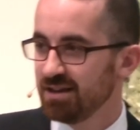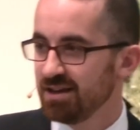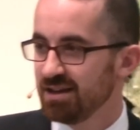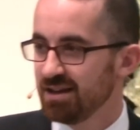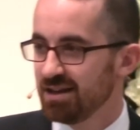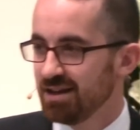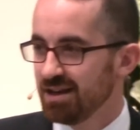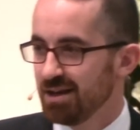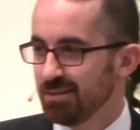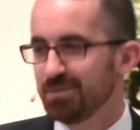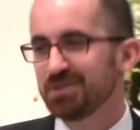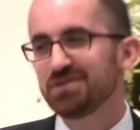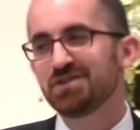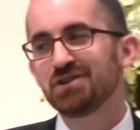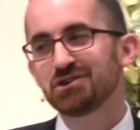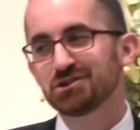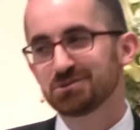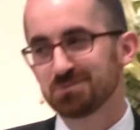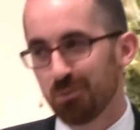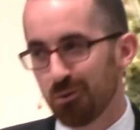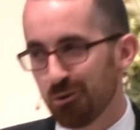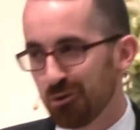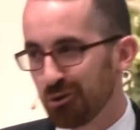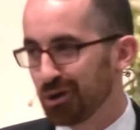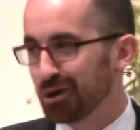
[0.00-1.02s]
But there's
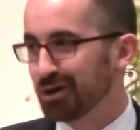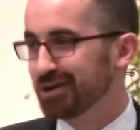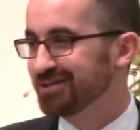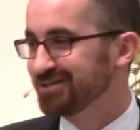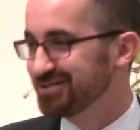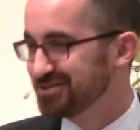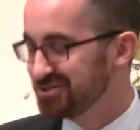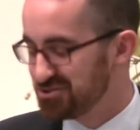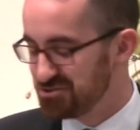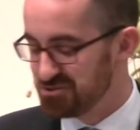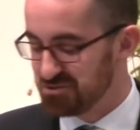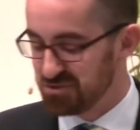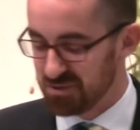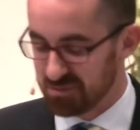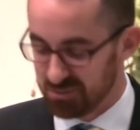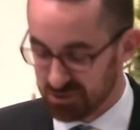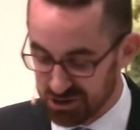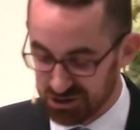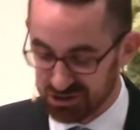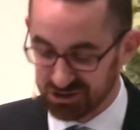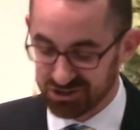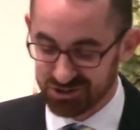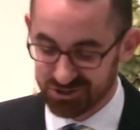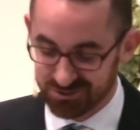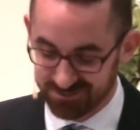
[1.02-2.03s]
more to the book.